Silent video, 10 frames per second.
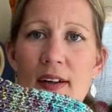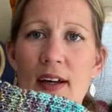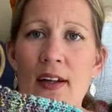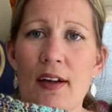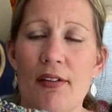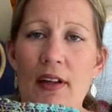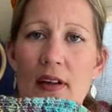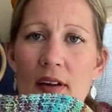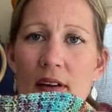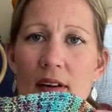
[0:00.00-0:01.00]
And I
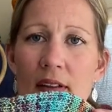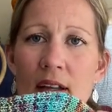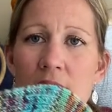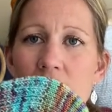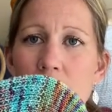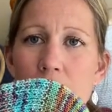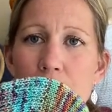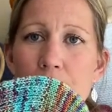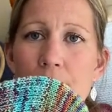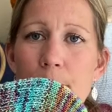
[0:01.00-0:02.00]
think they knit up
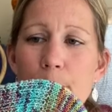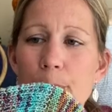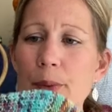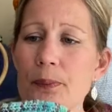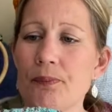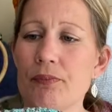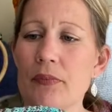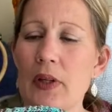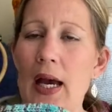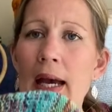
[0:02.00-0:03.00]
pretty cool.
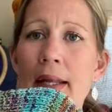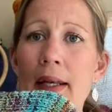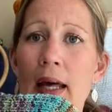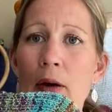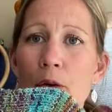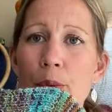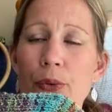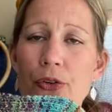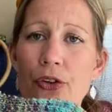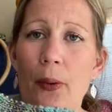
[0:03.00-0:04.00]
And I
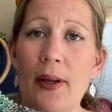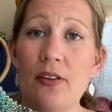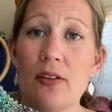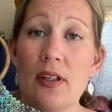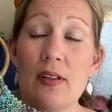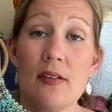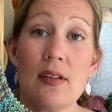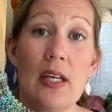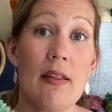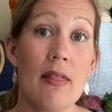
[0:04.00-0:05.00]
also entered this
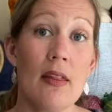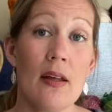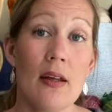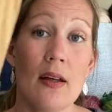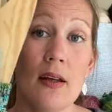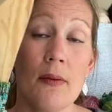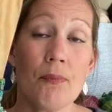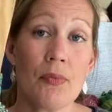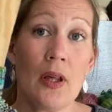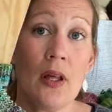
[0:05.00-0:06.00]
in the
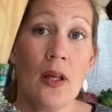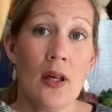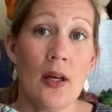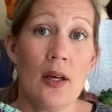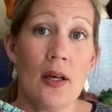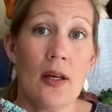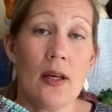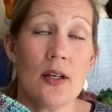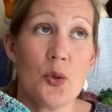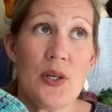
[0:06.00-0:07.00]

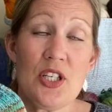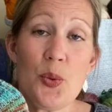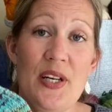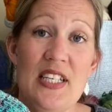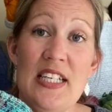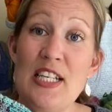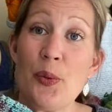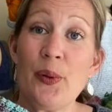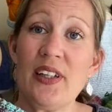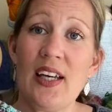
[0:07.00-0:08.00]
2020 Knit
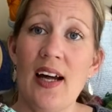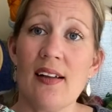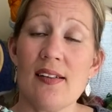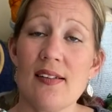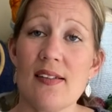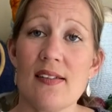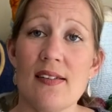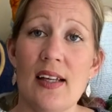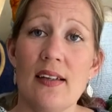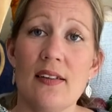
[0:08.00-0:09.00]
All the Colours
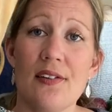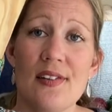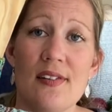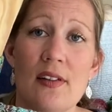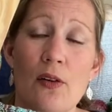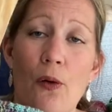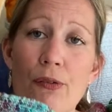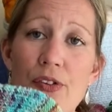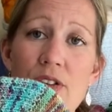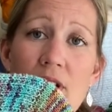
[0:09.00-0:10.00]
that Kristen
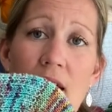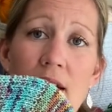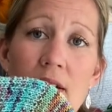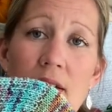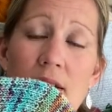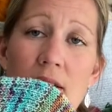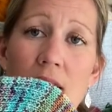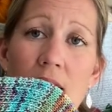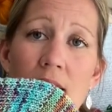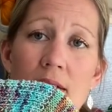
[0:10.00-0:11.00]
of Skein
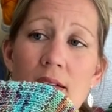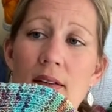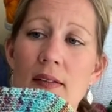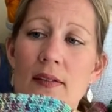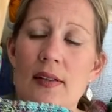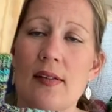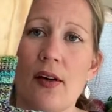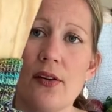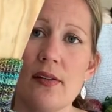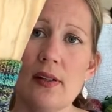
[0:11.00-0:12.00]
Yarn is
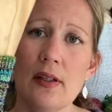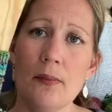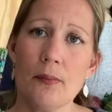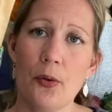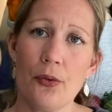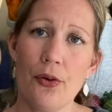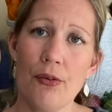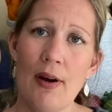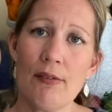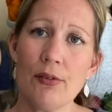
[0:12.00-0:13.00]
hosting on her
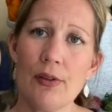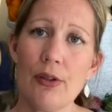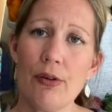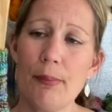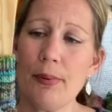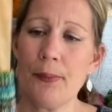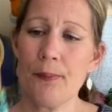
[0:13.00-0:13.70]
Ravelry group.